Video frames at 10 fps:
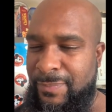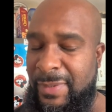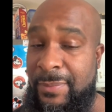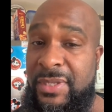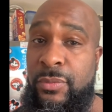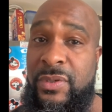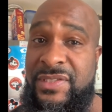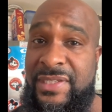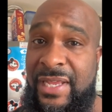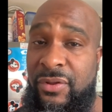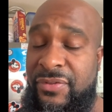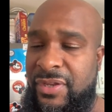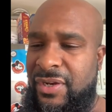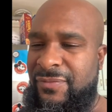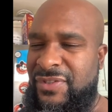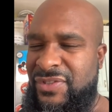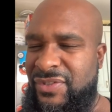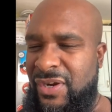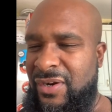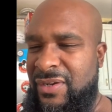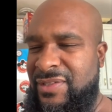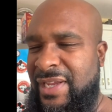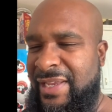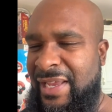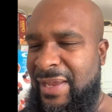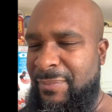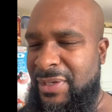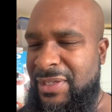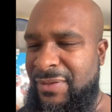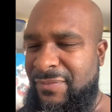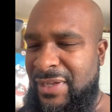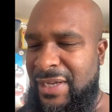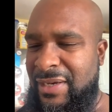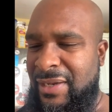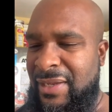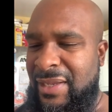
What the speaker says: Maybe he wasn't healthy enough to start, because I can't believe that